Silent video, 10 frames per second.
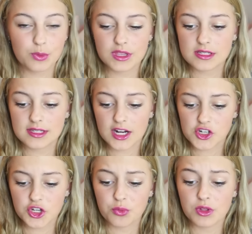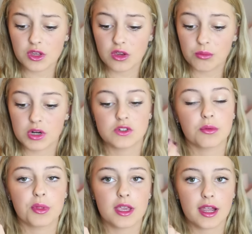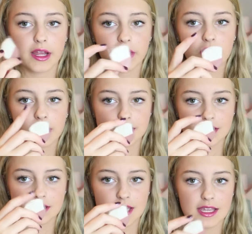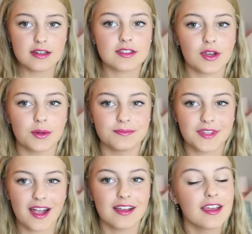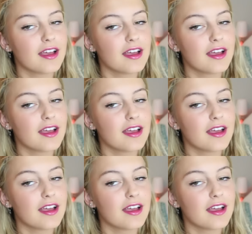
but this is actually a really good brush for applying highlighter because it's thin, so yeah.